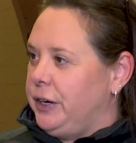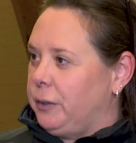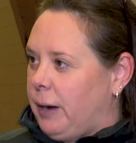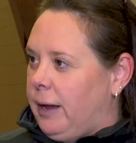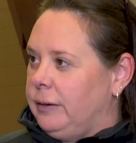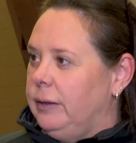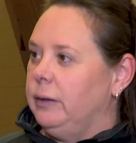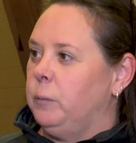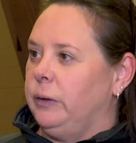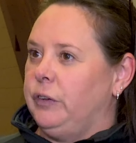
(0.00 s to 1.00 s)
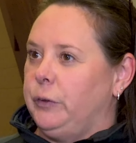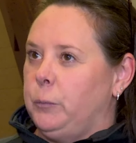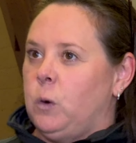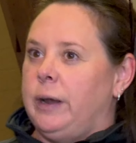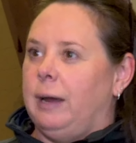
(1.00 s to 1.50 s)
year round. We'll
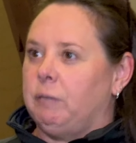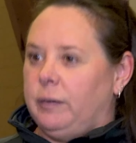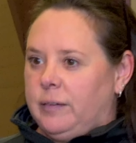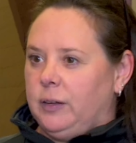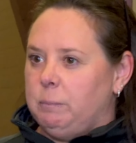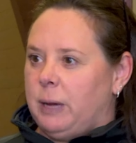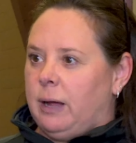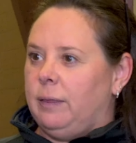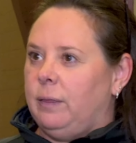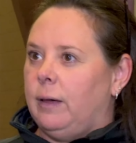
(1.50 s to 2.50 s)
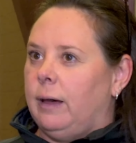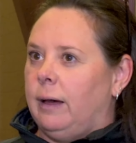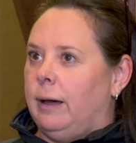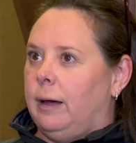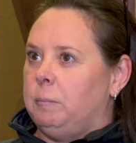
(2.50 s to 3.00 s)
do one every single month
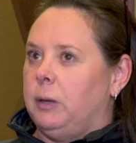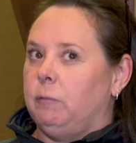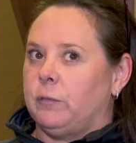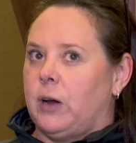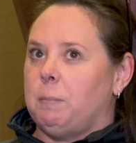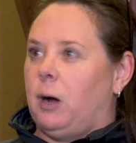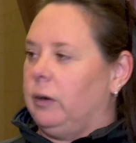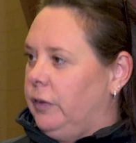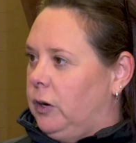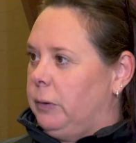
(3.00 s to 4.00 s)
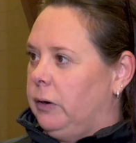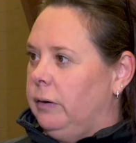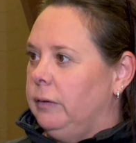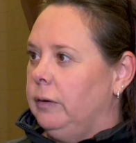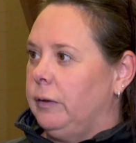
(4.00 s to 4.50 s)
um, from October
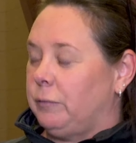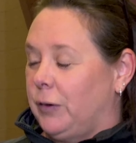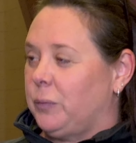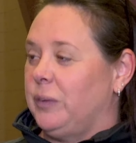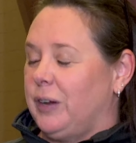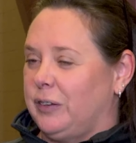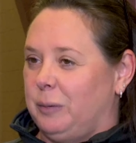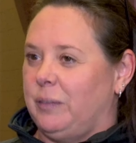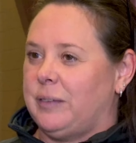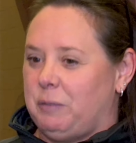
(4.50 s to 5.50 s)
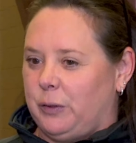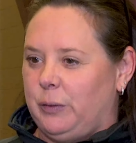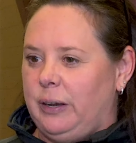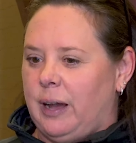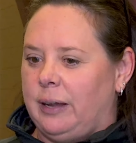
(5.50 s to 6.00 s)
the first one's October 7th to
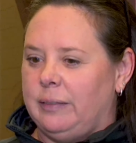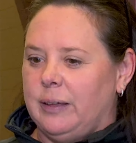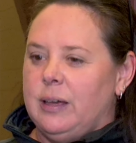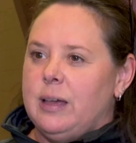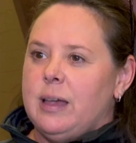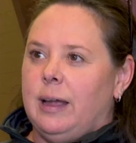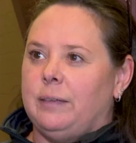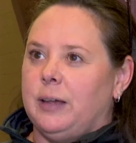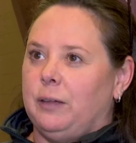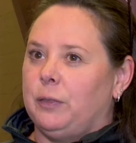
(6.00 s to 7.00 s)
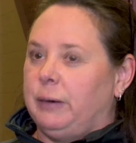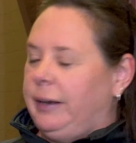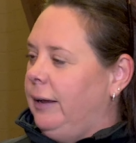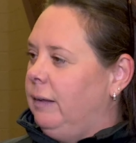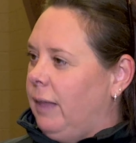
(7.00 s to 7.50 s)
the 9th. It's a three
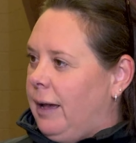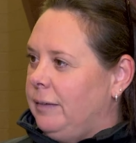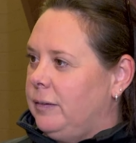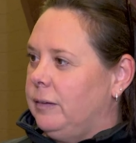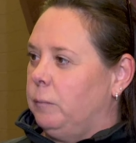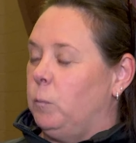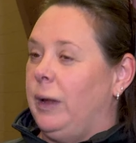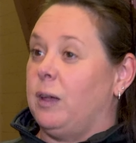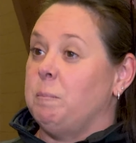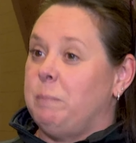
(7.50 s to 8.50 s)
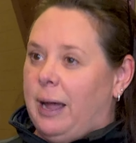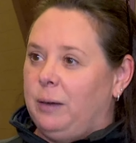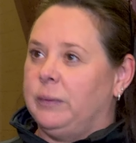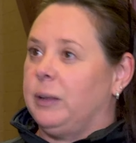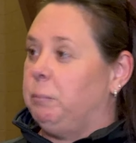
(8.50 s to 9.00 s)
day class with, combined with a